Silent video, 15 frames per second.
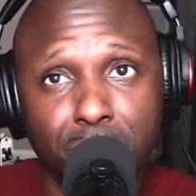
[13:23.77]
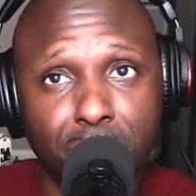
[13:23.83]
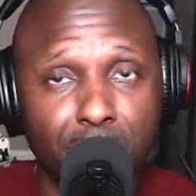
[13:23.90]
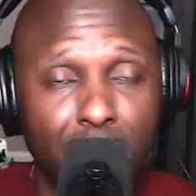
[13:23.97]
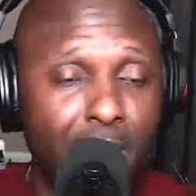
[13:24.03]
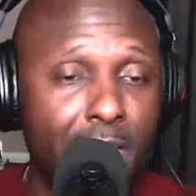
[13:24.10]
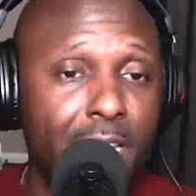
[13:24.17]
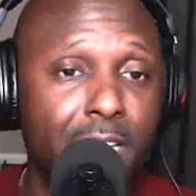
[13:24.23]

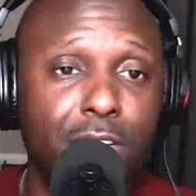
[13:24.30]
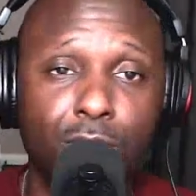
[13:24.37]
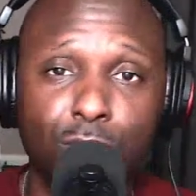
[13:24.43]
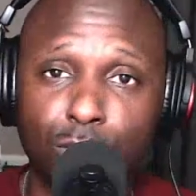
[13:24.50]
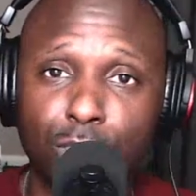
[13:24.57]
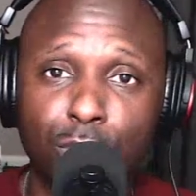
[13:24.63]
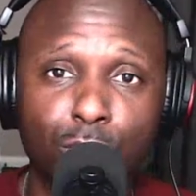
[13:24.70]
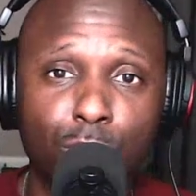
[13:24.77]
hey,
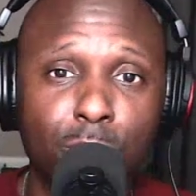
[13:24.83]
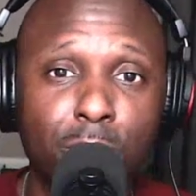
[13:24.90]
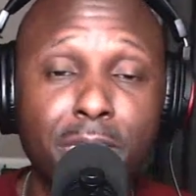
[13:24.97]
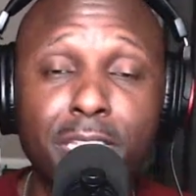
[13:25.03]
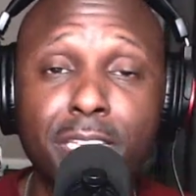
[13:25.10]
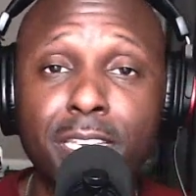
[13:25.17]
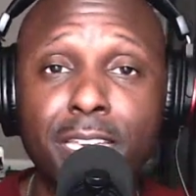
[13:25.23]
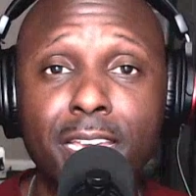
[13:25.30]
there's
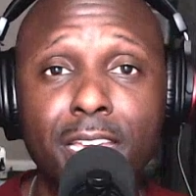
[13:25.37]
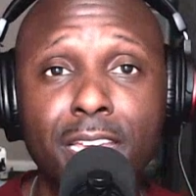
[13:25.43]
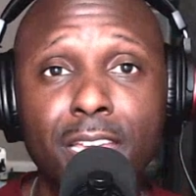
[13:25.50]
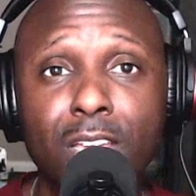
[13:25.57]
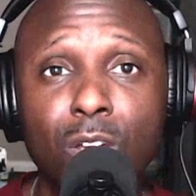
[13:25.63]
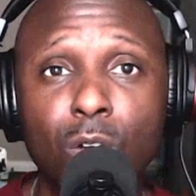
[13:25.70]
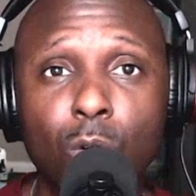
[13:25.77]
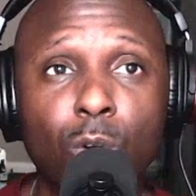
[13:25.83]
many
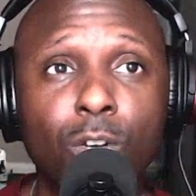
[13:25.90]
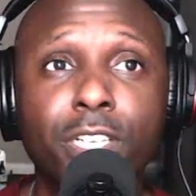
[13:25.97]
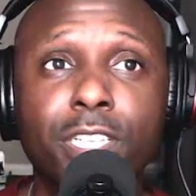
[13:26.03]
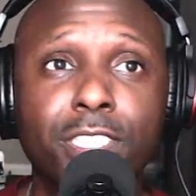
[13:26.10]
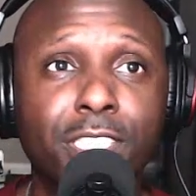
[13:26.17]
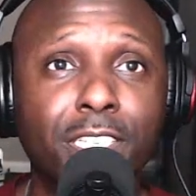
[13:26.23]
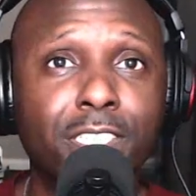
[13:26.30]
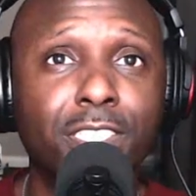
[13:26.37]

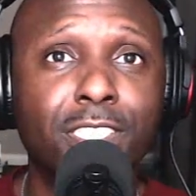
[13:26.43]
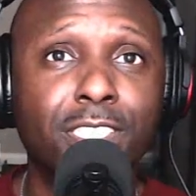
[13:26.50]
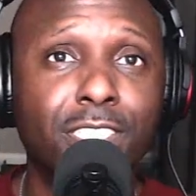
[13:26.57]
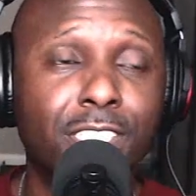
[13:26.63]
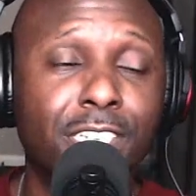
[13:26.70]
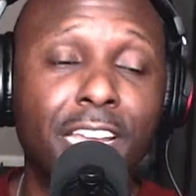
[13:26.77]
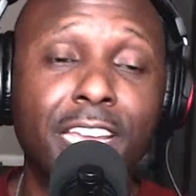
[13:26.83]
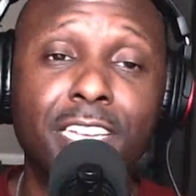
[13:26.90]
organizations
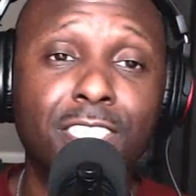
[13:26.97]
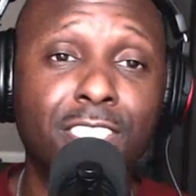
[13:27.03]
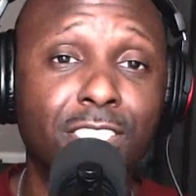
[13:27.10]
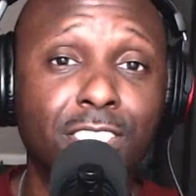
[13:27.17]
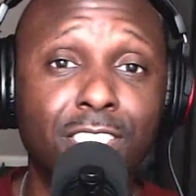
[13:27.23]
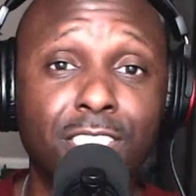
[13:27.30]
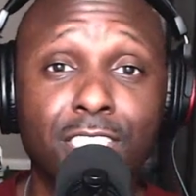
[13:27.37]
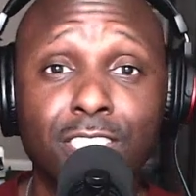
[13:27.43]
and
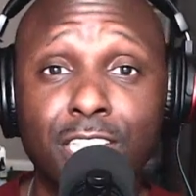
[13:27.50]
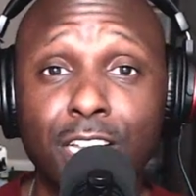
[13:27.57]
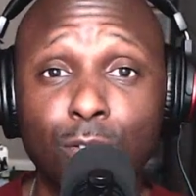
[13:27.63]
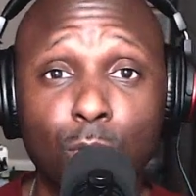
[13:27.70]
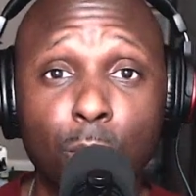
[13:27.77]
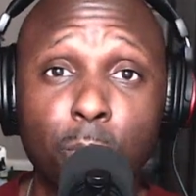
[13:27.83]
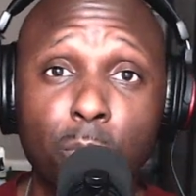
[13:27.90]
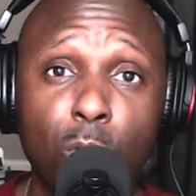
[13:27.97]
agencies that
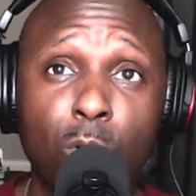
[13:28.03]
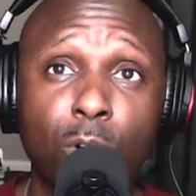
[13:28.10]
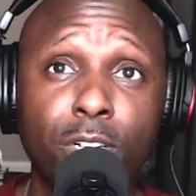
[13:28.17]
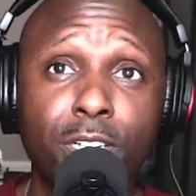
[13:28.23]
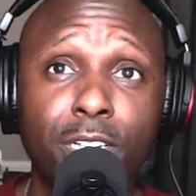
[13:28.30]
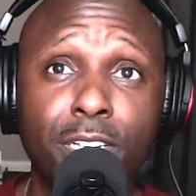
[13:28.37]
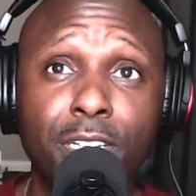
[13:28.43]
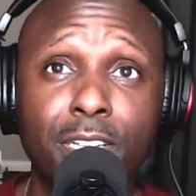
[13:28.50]
report
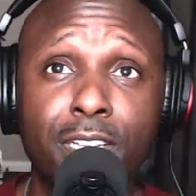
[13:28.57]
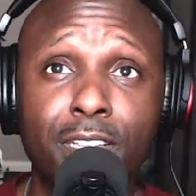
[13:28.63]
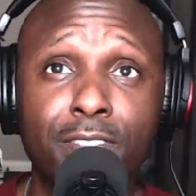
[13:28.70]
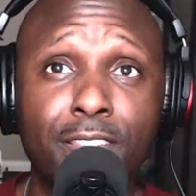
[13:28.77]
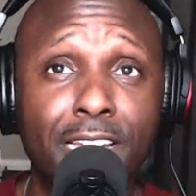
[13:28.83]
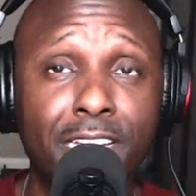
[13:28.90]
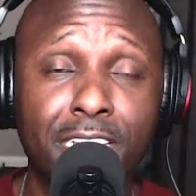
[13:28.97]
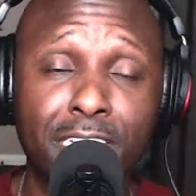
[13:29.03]

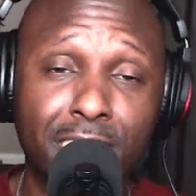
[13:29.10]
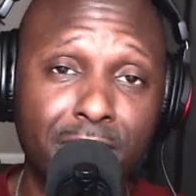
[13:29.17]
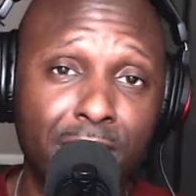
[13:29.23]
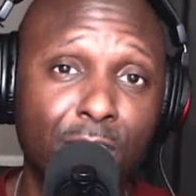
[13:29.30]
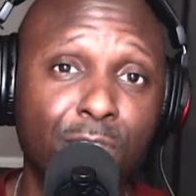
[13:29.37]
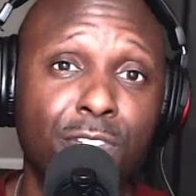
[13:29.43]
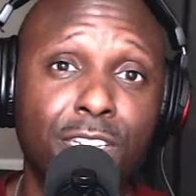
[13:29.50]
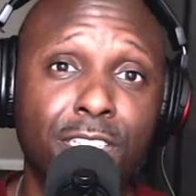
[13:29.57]
that he
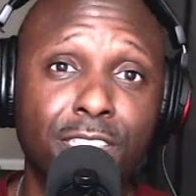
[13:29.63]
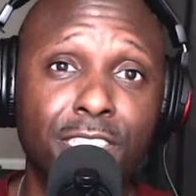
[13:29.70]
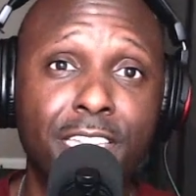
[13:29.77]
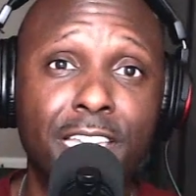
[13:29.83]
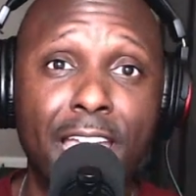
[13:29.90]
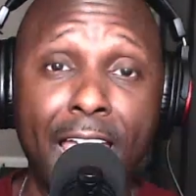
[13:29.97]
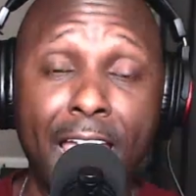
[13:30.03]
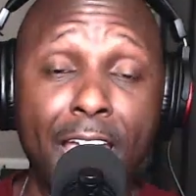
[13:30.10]
definitely
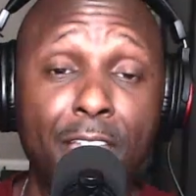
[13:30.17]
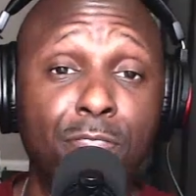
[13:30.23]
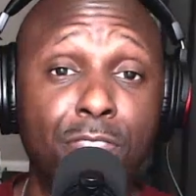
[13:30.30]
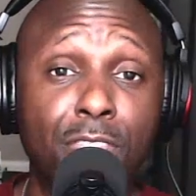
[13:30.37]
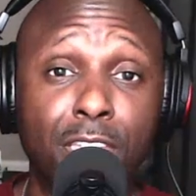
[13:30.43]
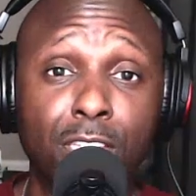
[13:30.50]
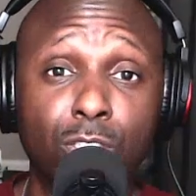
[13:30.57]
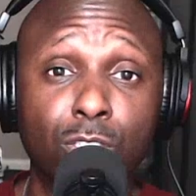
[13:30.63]
had
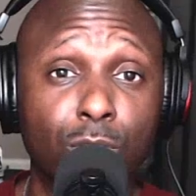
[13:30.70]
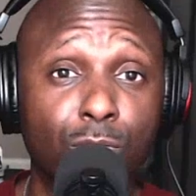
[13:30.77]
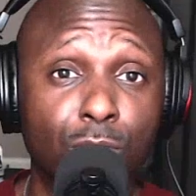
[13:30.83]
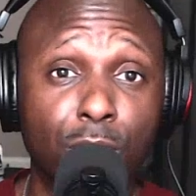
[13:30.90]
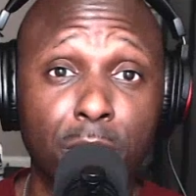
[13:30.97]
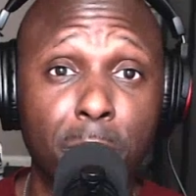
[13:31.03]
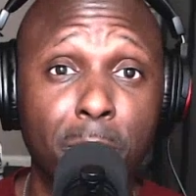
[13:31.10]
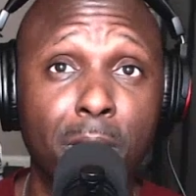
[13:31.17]
things on
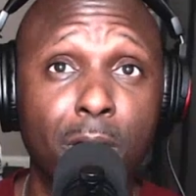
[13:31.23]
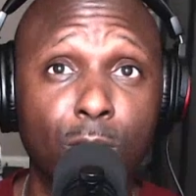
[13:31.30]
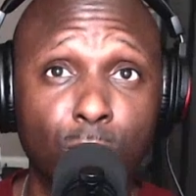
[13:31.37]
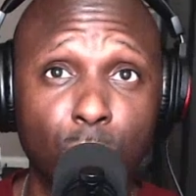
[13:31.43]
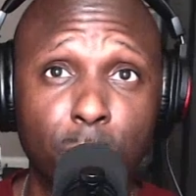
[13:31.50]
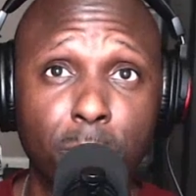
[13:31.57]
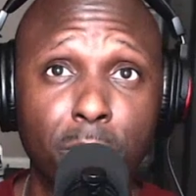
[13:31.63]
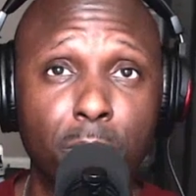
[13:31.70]
very
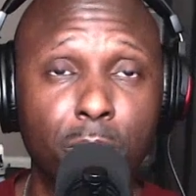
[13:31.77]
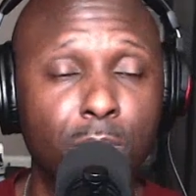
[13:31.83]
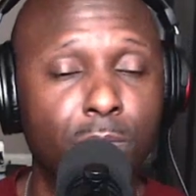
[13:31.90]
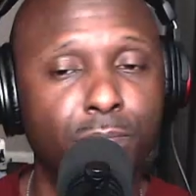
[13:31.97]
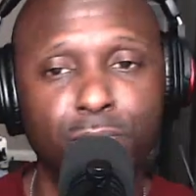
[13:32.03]
powerful people.